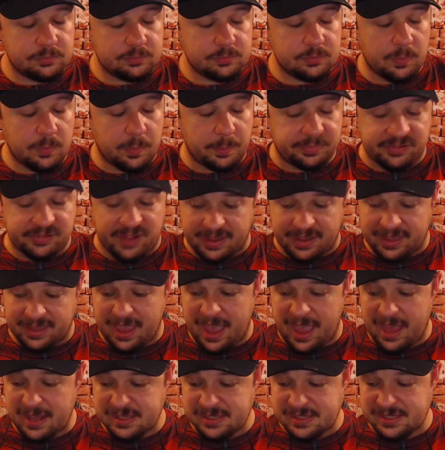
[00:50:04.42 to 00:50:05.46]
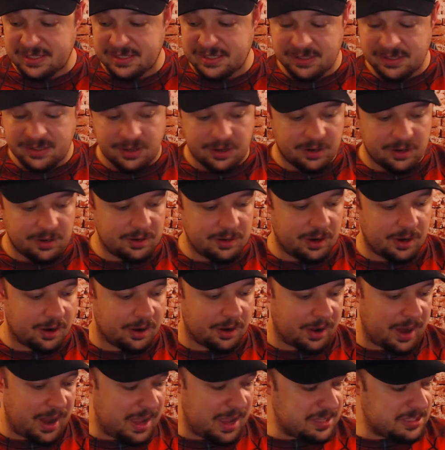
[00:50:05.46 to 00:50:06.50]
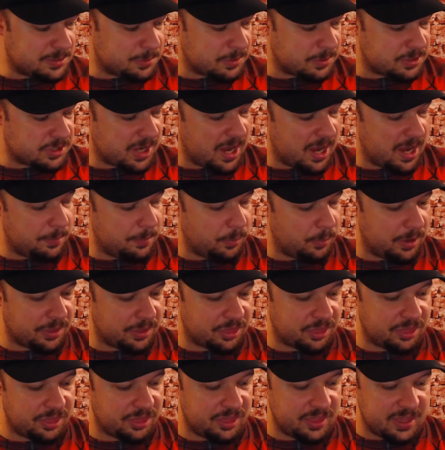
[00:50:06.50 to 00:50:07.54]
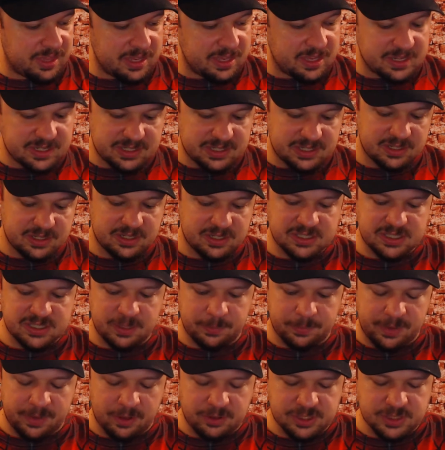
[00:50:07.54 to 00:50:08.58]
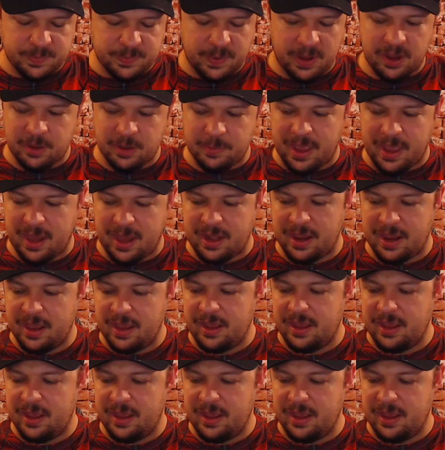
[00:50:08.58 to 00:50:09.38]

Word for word: Black Cat, our heads, which came with the Symbiote Spider-Man,